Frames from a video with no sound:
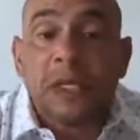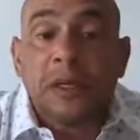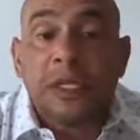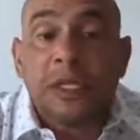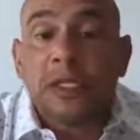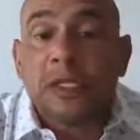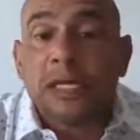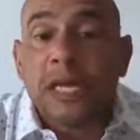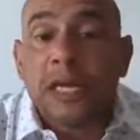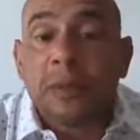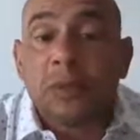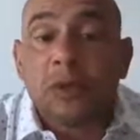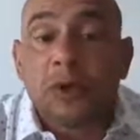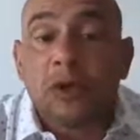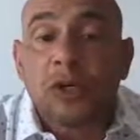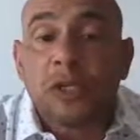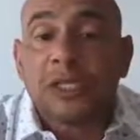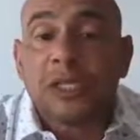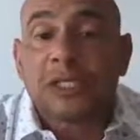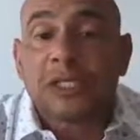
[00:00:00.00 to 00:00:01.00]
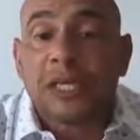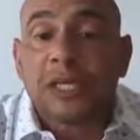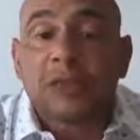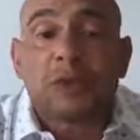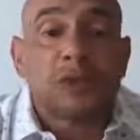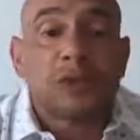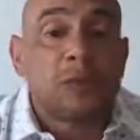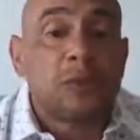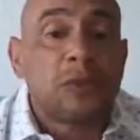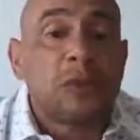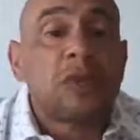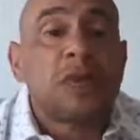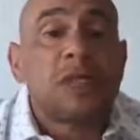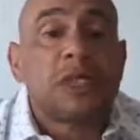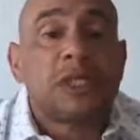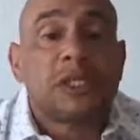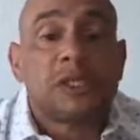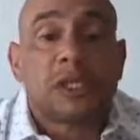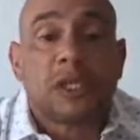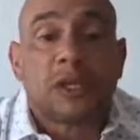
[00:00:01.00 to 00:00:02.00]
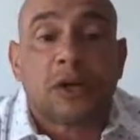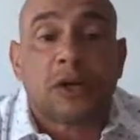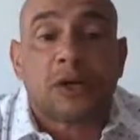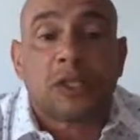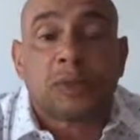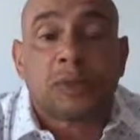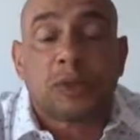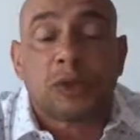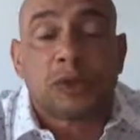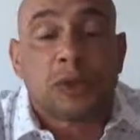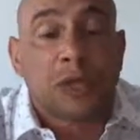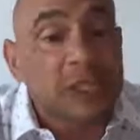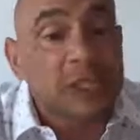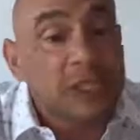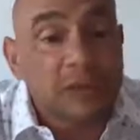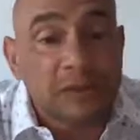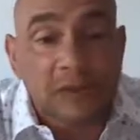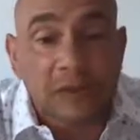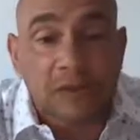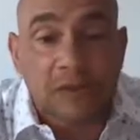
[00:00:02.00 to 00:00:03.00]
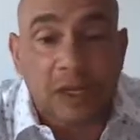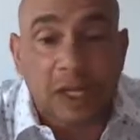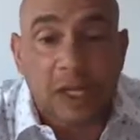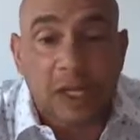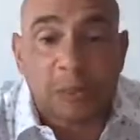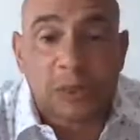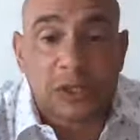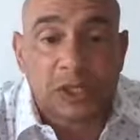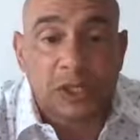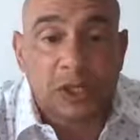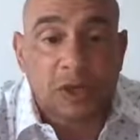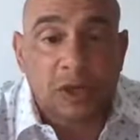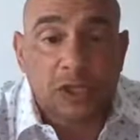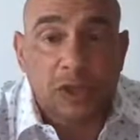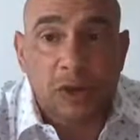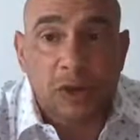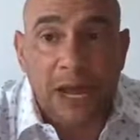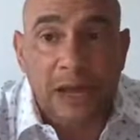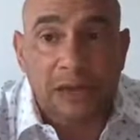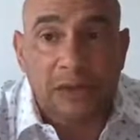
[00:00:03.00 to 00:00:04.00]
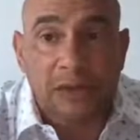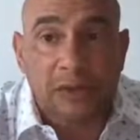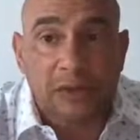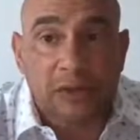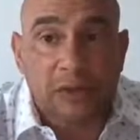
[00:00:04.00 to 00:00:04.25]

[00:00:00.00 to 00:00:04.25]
neighborhood-centered communities that are as progressively developed as they are attractive.